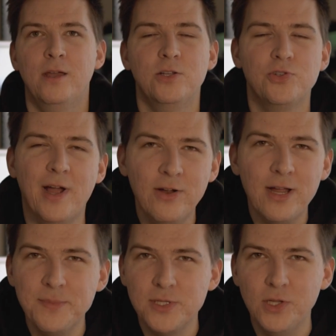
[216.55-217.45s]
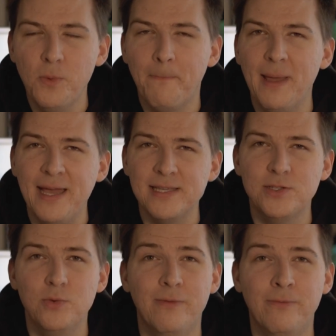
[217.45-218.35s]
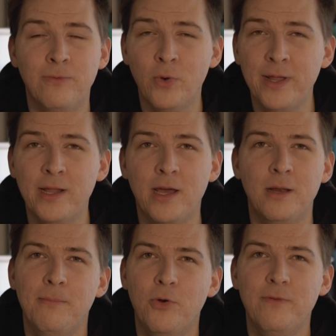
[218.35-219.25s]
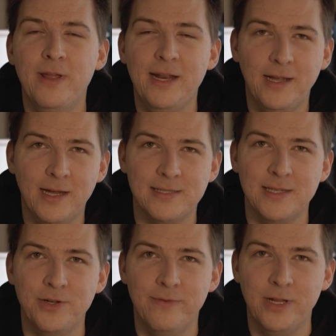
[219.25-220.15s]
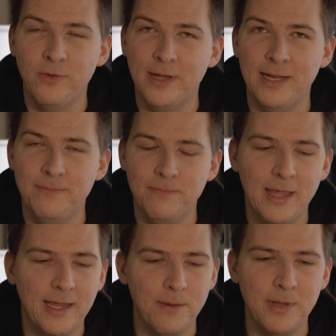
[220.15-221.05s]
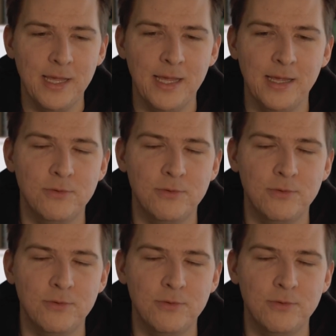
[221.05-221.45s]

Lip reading: Try your absolute best to avoid unmotivated cuts in your video edit. They can be